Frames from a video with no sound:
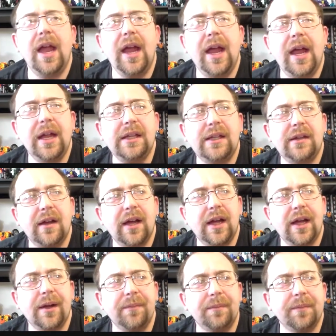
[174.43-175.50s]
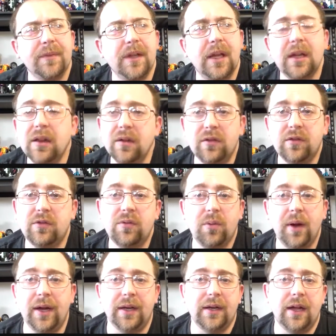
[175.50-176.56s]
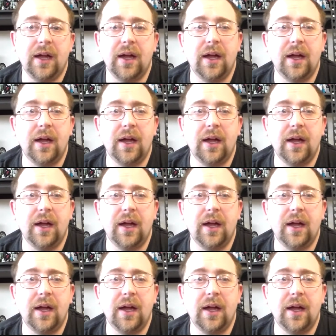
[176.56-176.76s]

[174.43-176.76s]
it um, it looks great.